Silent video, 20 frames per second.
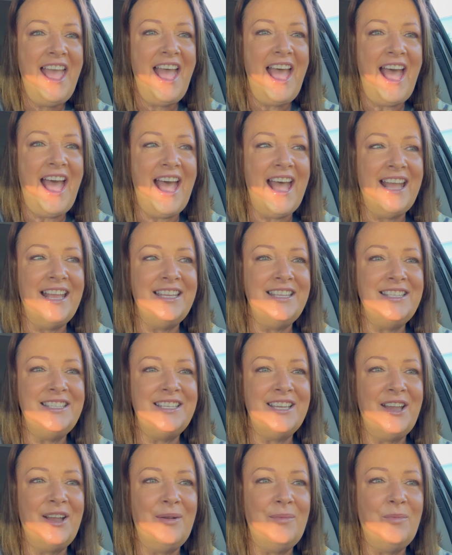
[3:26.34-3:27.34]
And
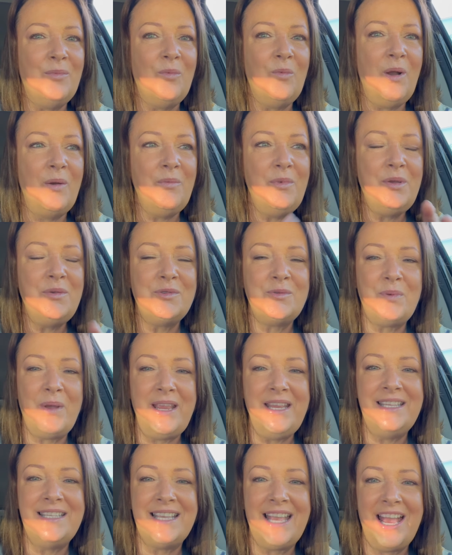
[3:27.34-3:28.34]
when we was
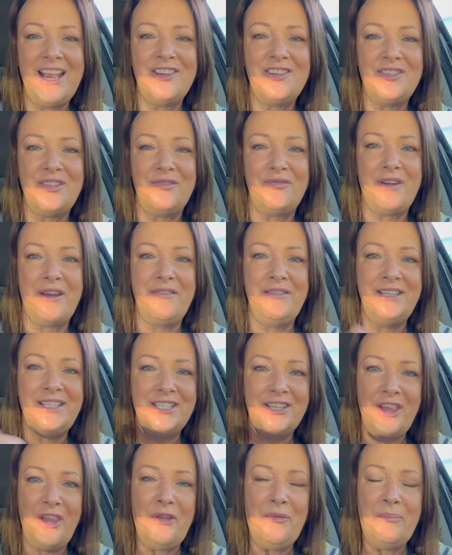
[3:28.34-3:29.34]
waiting to catch the ferry to
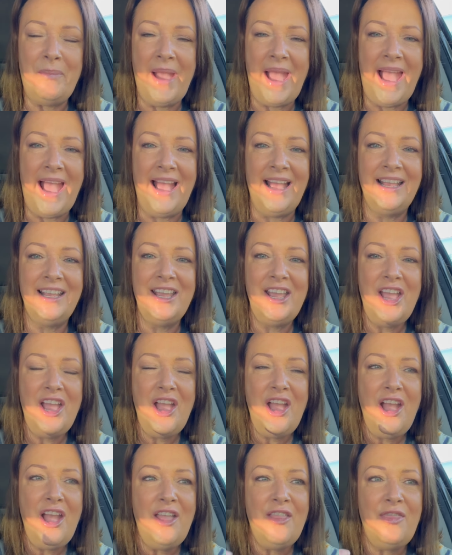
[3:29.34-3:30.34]
go back,
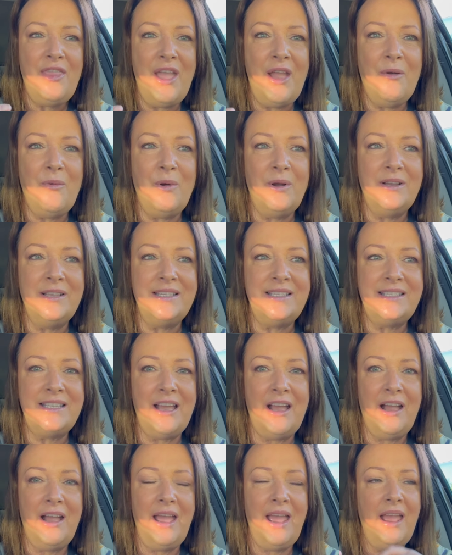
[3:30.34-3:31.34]
there was,
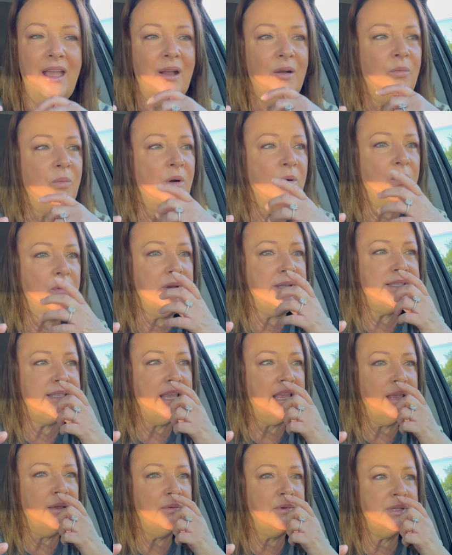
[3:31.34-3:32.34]
what was
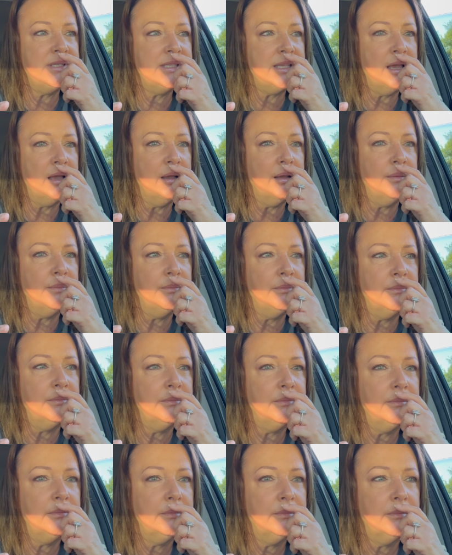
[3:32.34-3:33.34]
it? It was
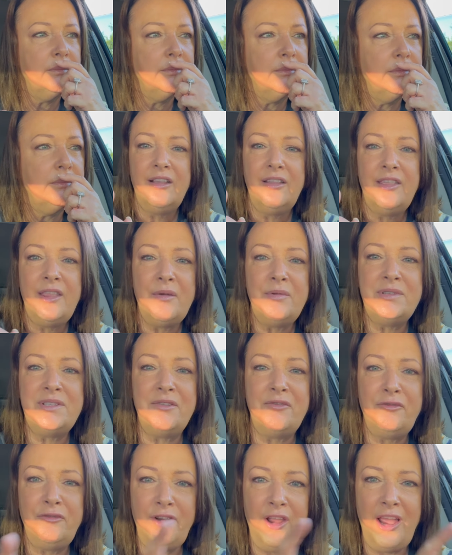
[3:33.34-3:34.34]
there was
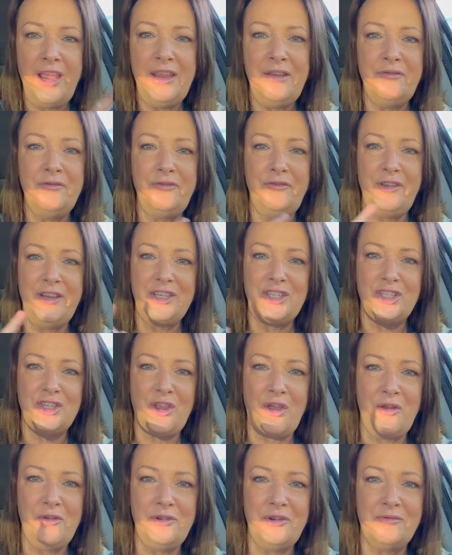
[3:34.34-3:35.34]
a flying fish
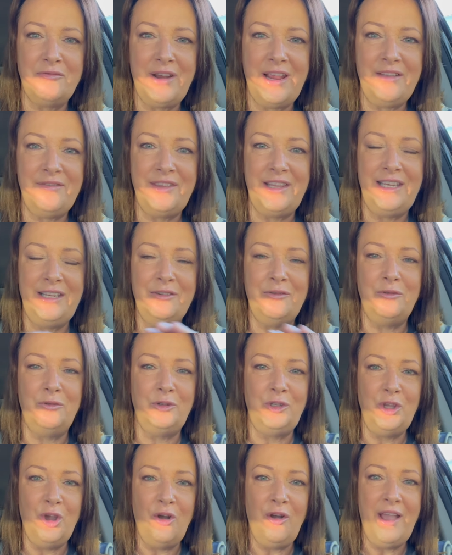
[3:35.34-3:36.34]
going around the little
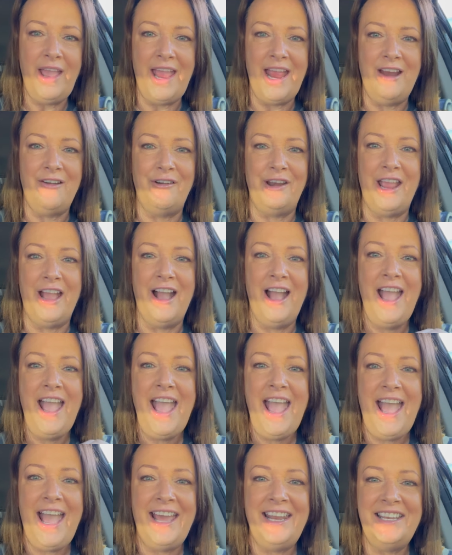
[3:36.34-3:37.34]
yacht area,
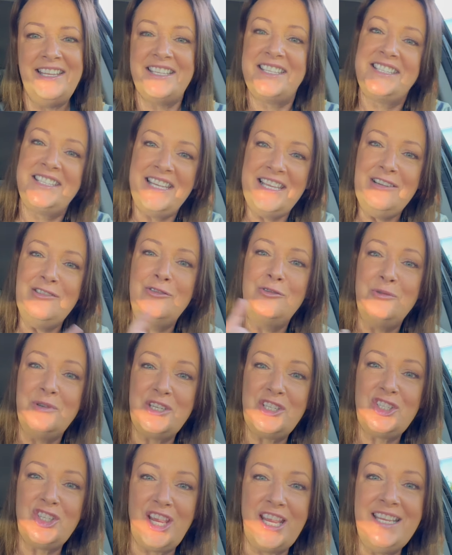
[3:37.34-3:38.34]
and a seal
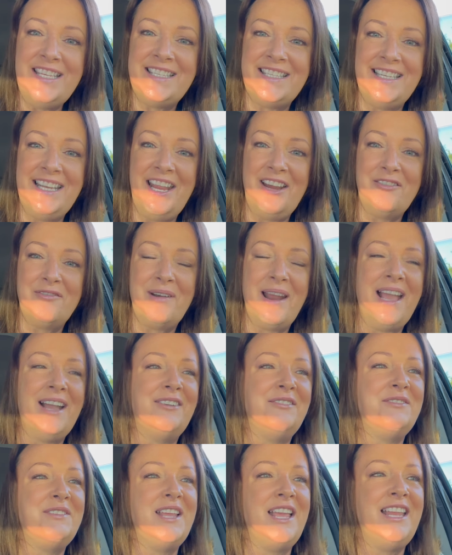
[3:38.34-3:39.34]
was chasing it
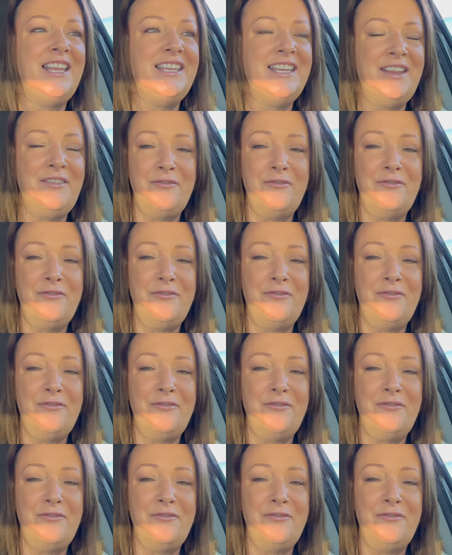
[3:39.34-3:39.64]
around, and